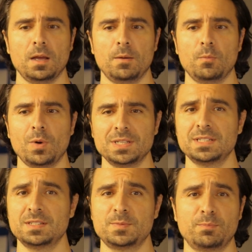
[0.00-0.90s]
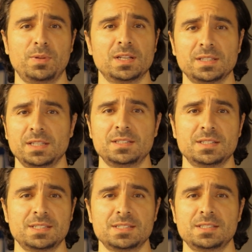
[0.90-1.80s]
Um, Weston has been plugged
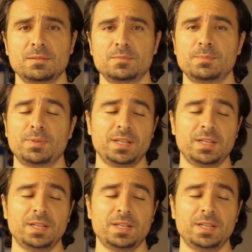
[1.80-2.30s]
into the systems,